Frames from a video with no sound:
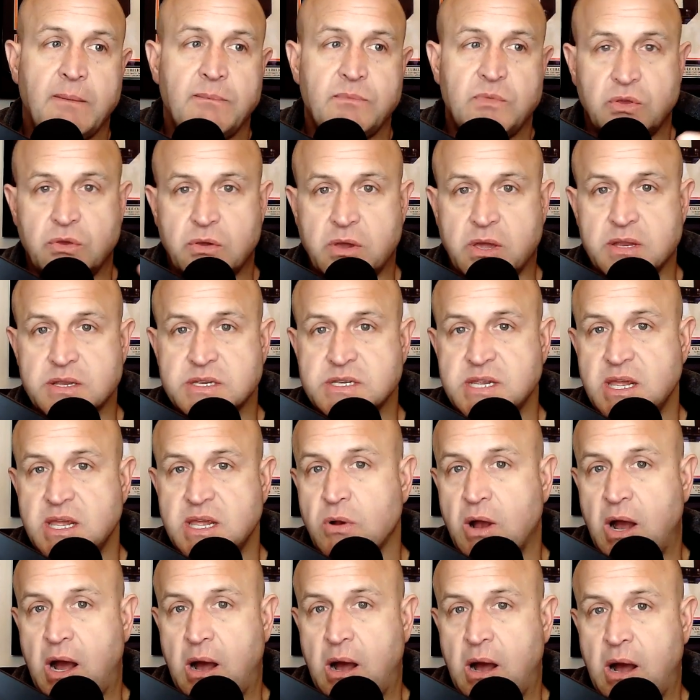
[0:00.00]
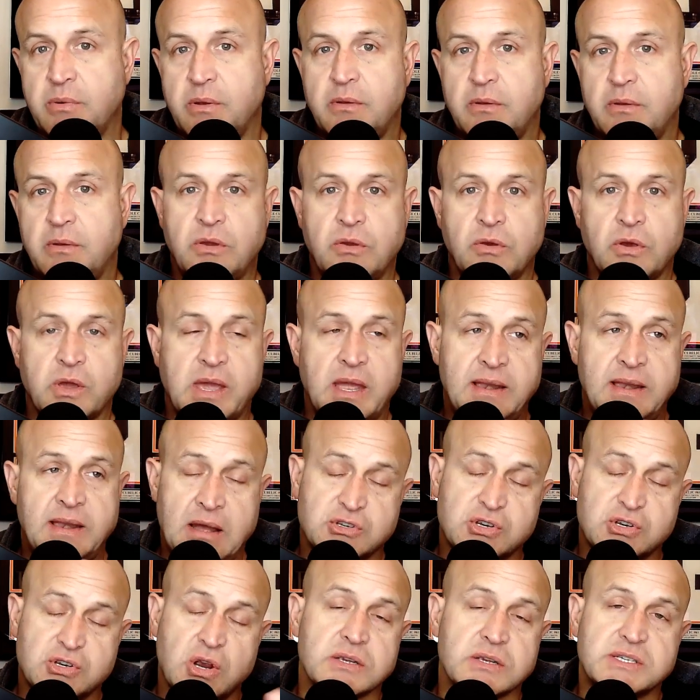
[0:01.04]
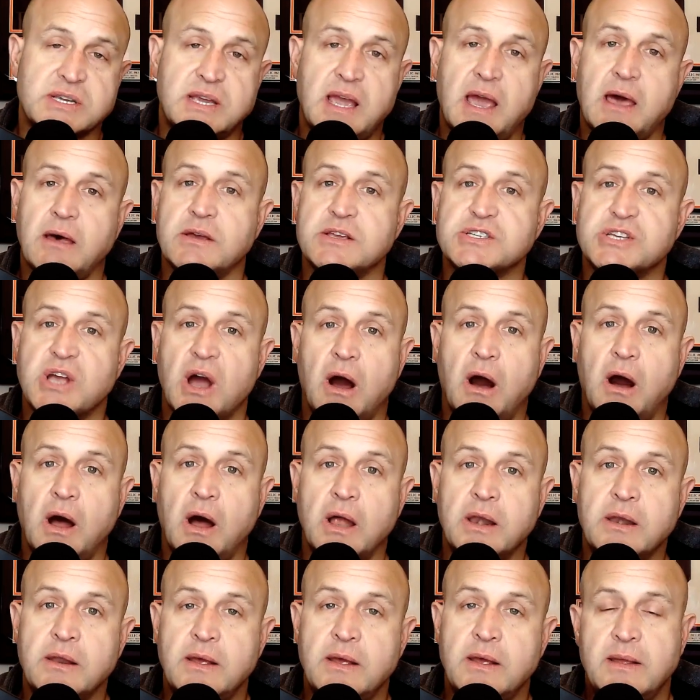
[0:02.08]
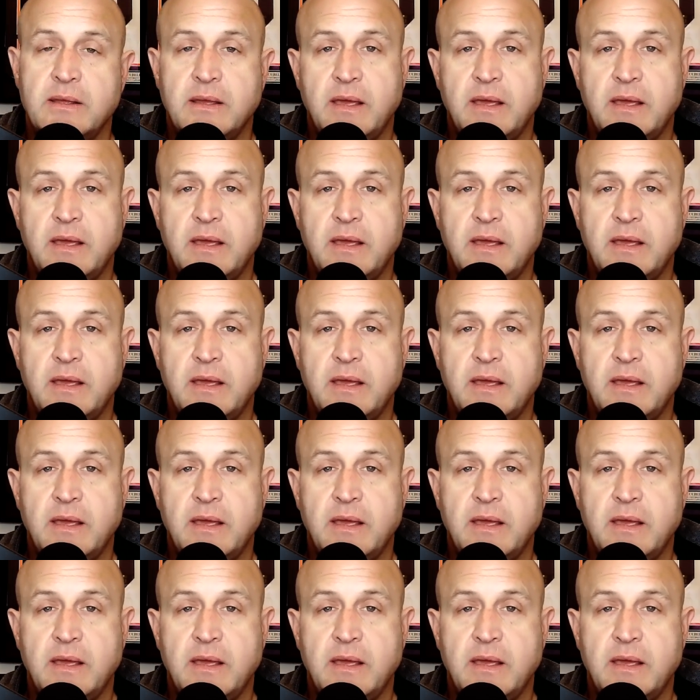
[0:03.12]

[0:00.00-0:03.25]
You look at T-Rob. You look at now Charles Kelly's gone.